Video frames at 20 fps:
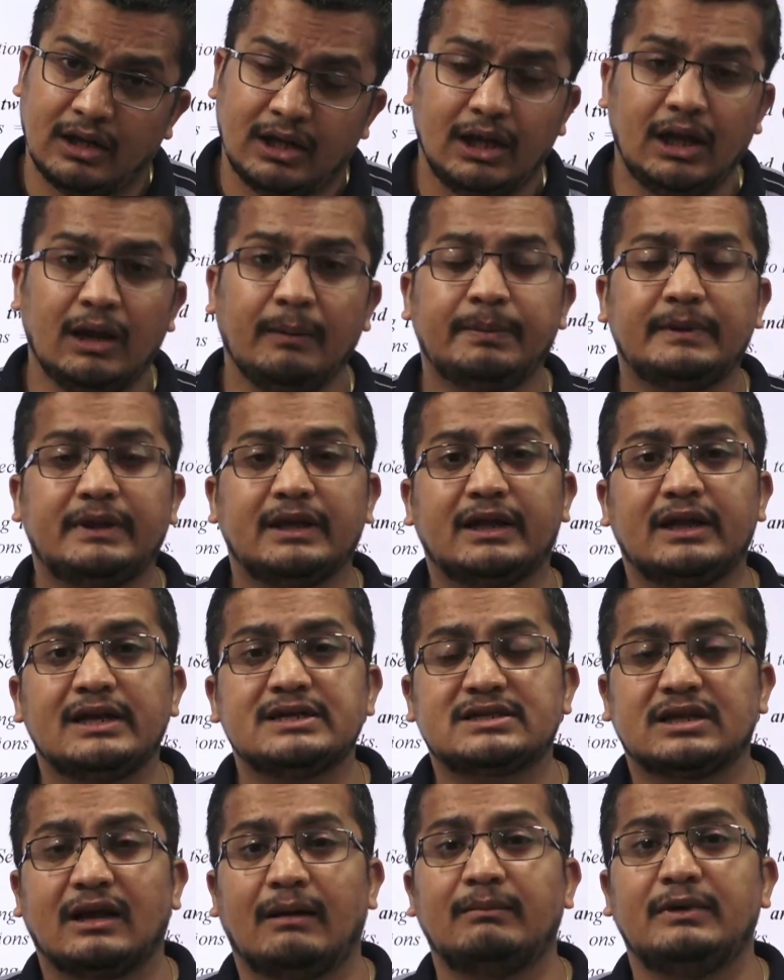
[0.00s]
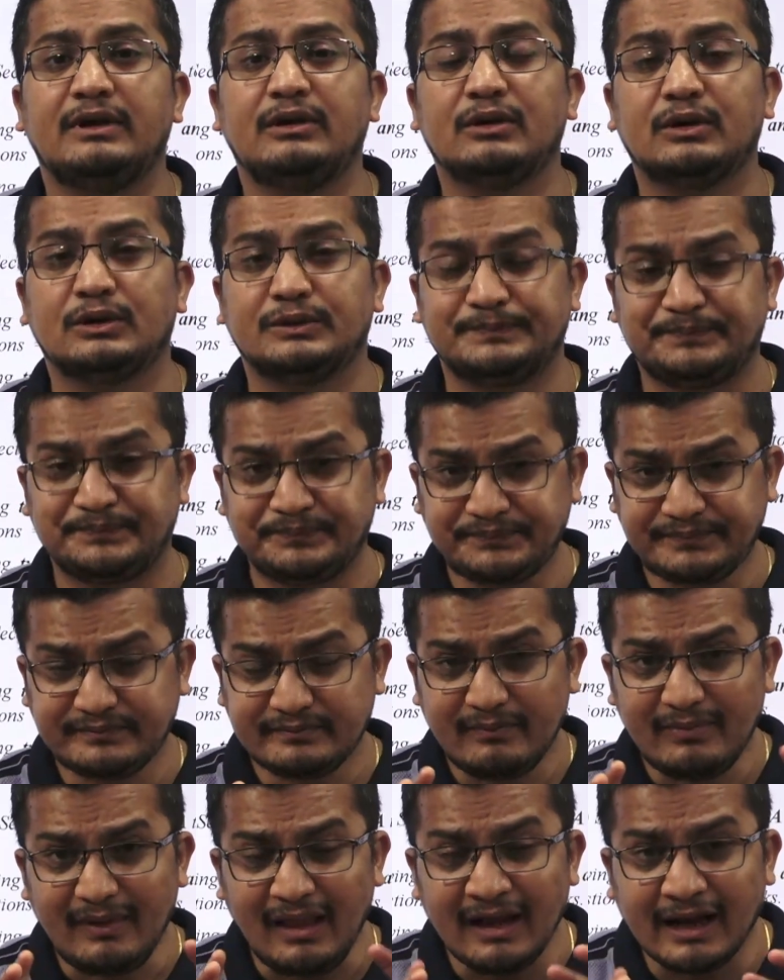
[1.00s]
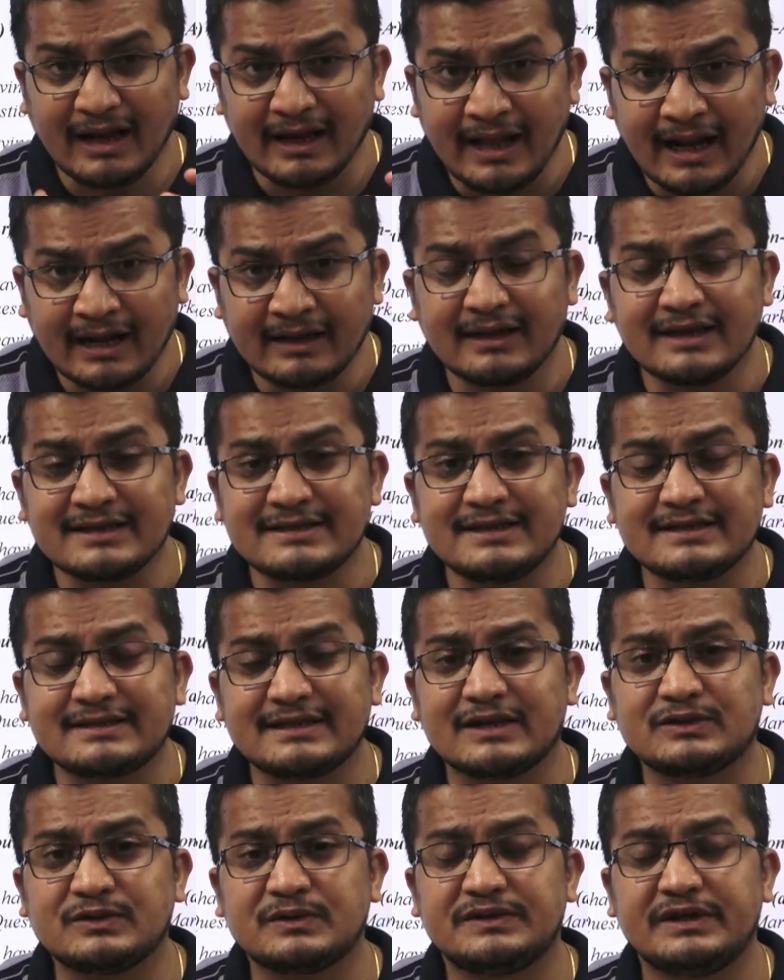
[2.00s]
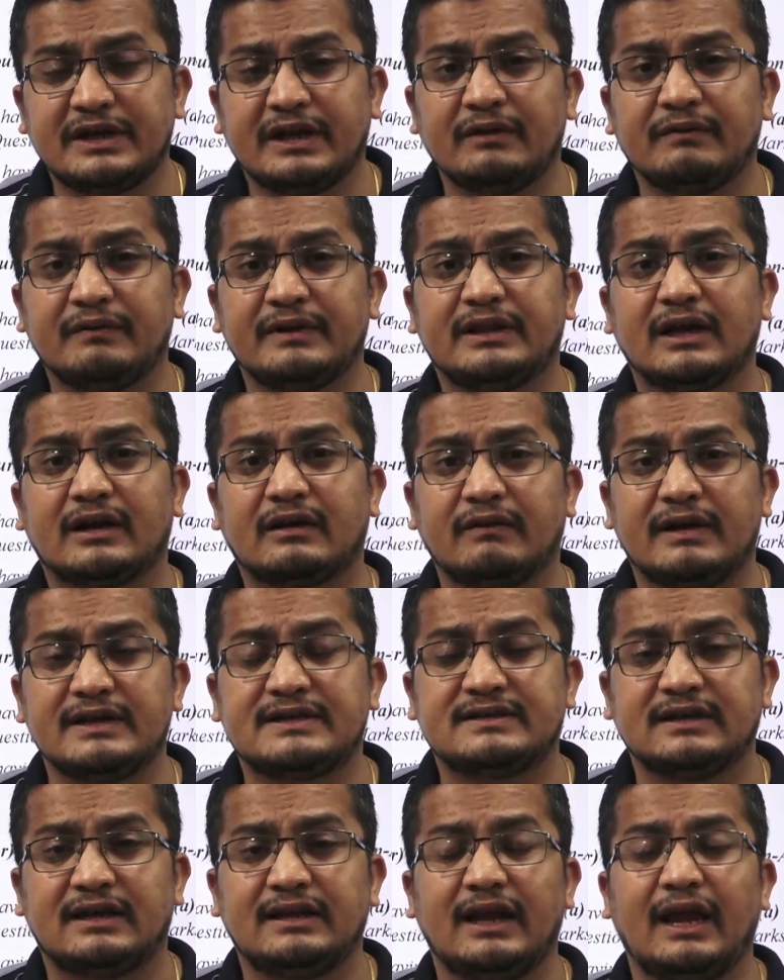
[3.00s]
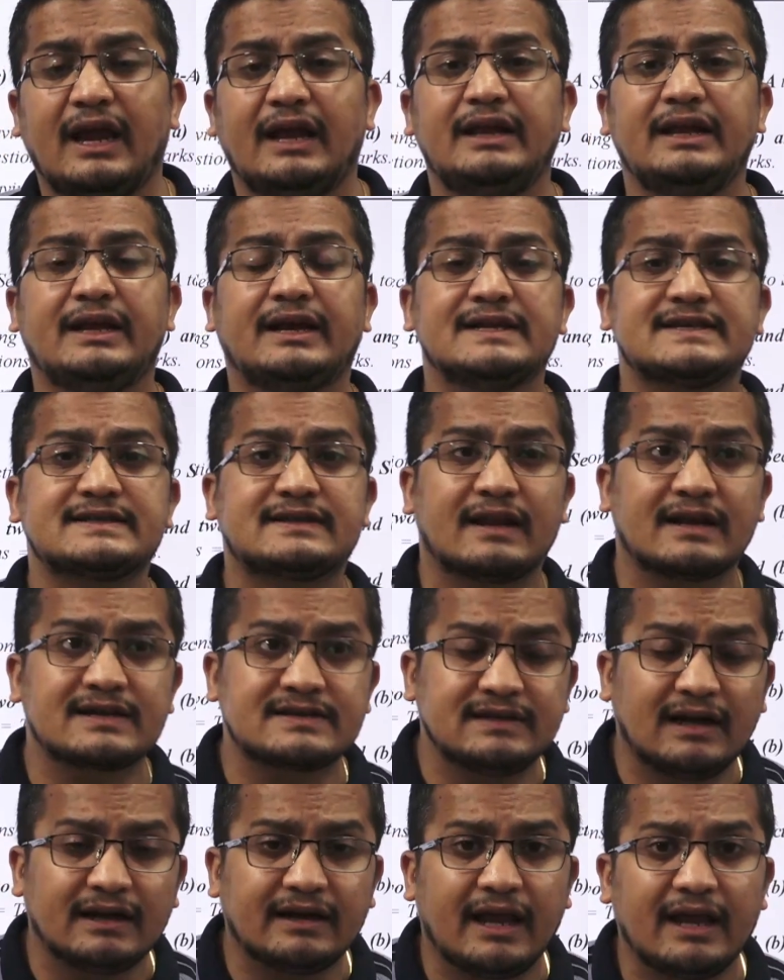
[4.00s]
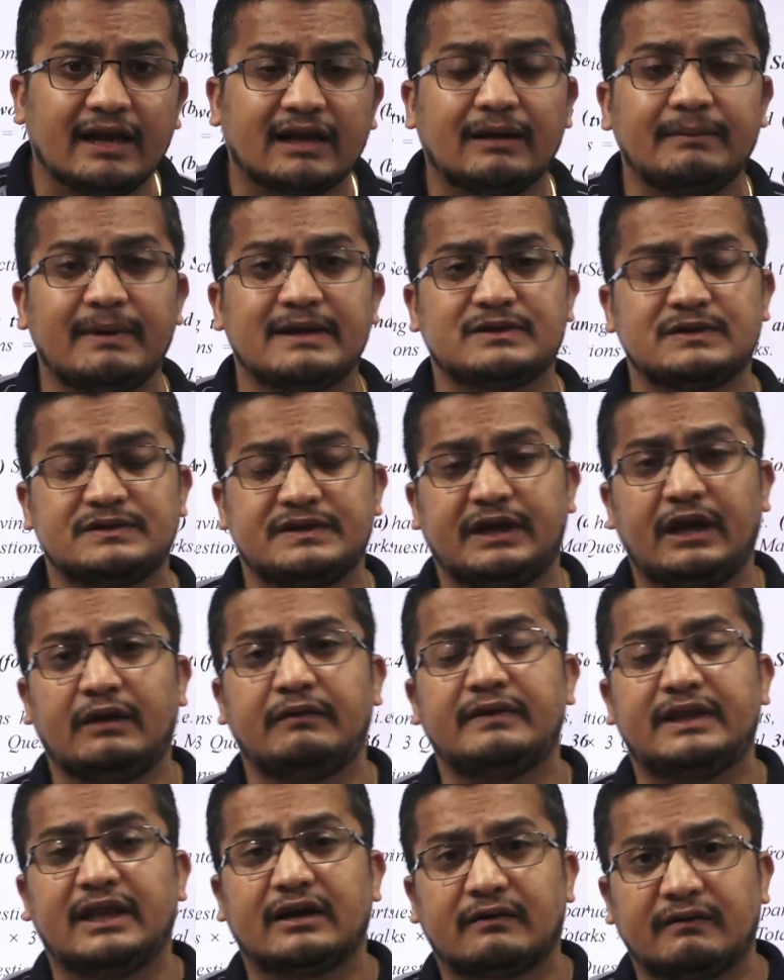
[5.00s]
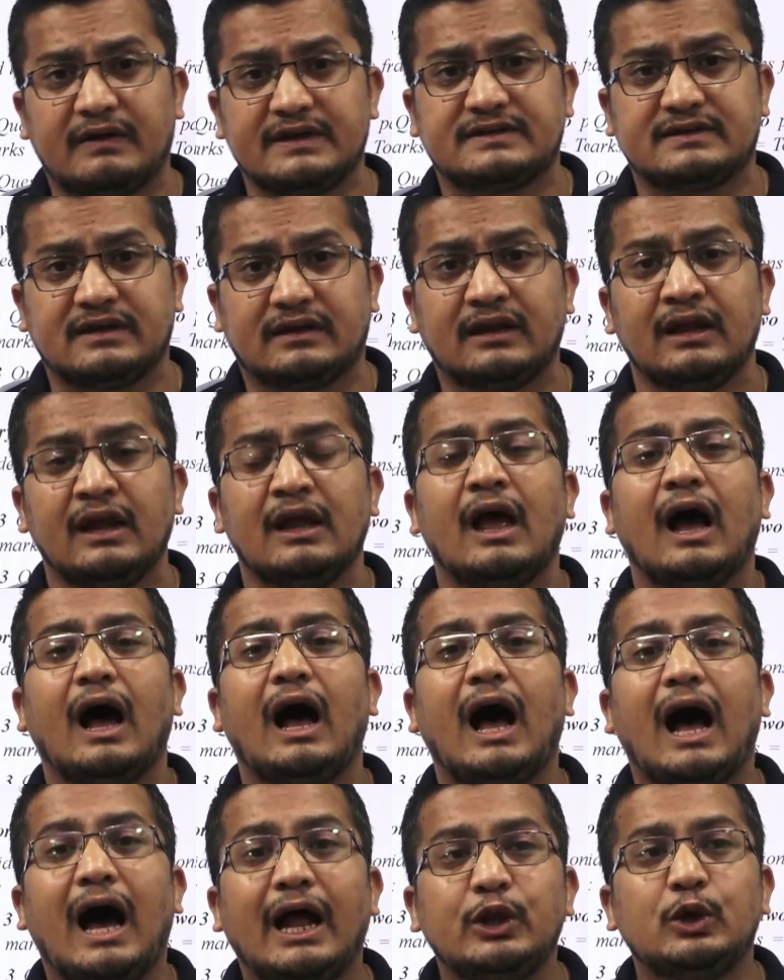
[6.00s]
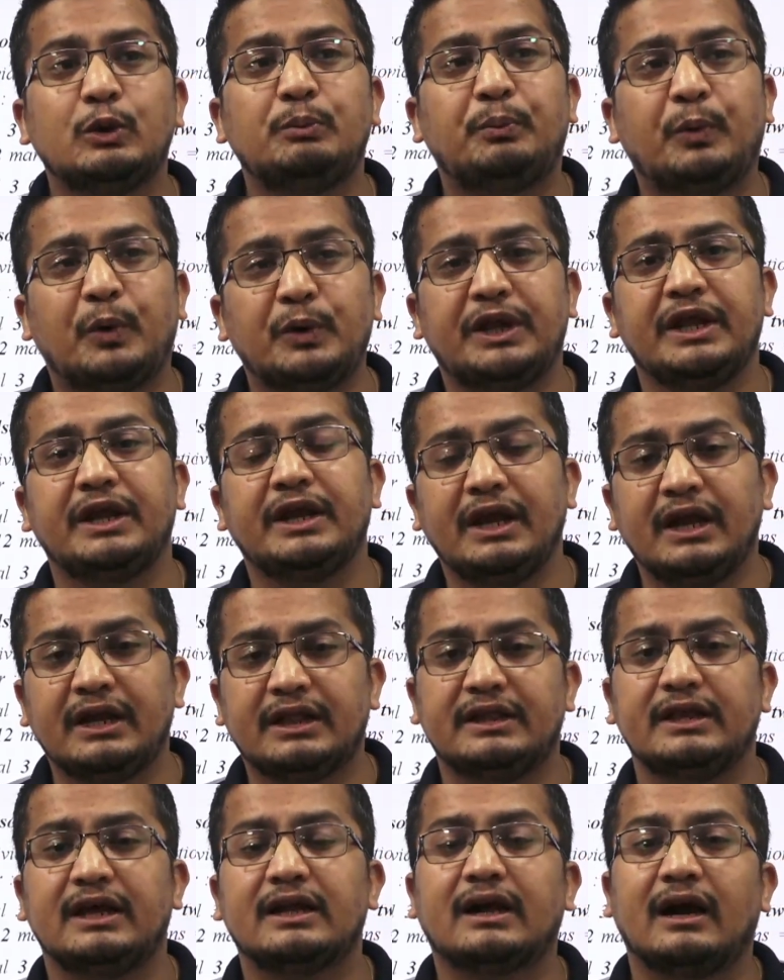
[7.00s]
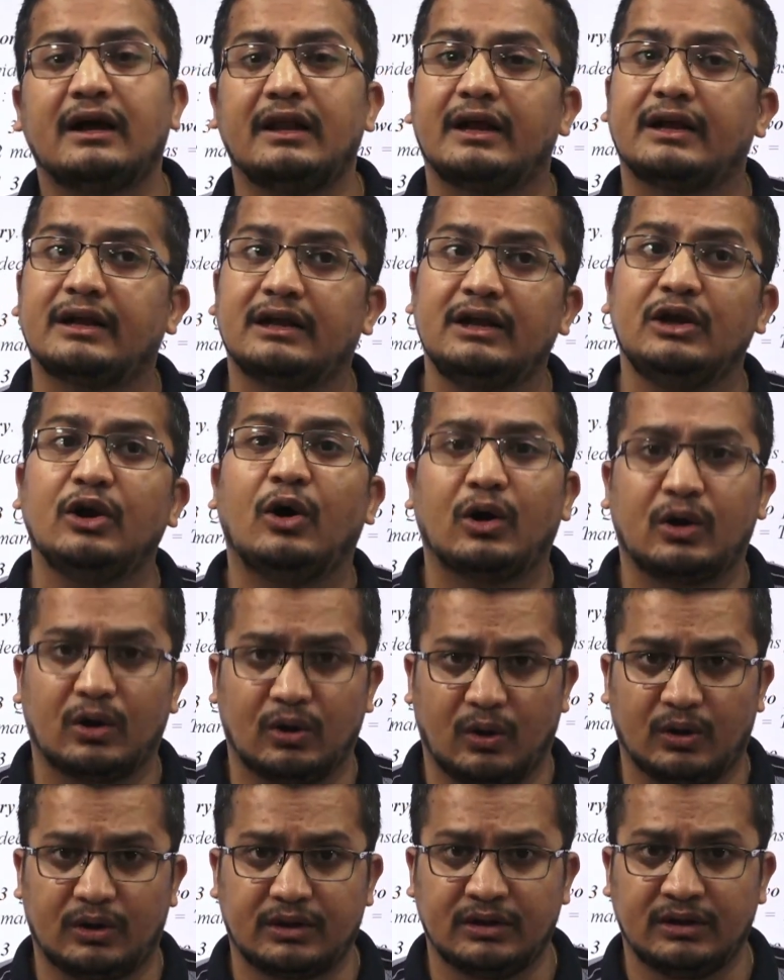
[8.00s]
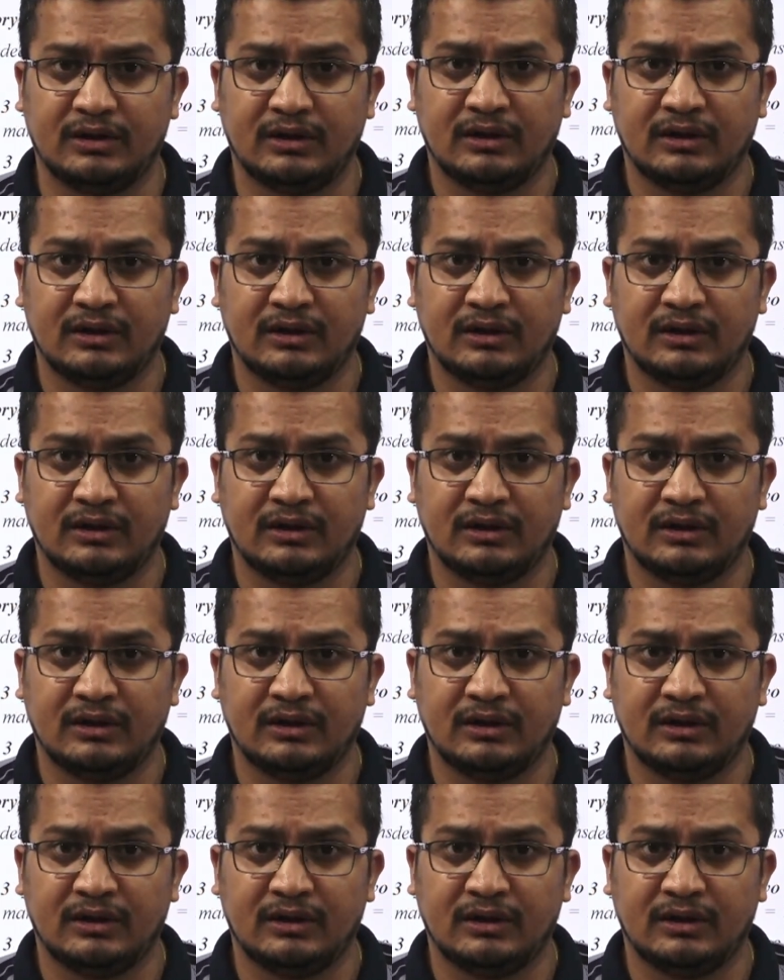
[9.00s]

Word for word: If there is some, you know, characteristics associated with the question, any constructional diagram associated with the question, are you putting it there correctly or not?